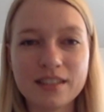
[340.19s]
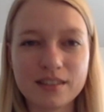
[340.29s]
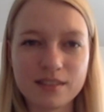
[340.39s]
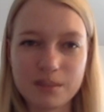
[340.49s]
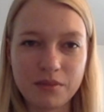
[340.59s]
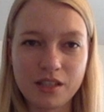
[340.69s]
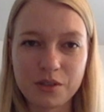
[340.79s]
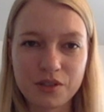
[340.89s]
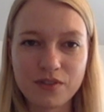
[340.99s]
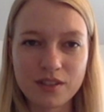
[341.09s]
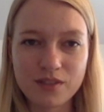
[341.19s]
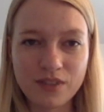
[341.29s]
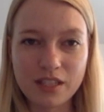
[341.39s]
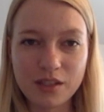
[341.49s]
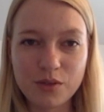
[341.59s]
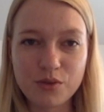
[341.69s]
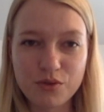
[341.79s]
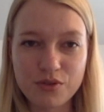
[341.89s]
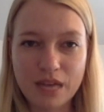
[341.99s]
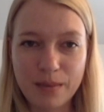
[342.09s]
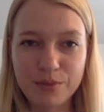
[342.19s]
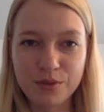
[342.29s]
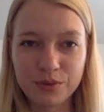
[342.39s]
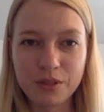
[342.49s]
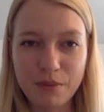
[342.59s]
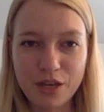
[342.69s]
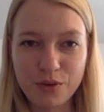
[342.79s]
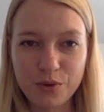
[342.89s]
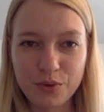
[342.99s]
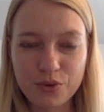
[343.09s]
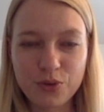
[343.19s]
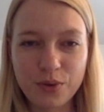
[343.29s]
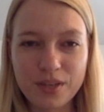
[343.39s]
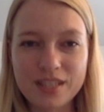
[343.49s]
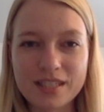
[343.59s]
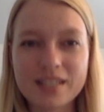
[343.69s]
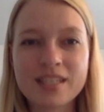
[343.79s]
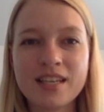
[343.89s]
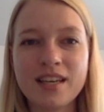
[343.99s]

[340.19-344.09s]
And the same thing goes for this video. You should absolutely make your own choices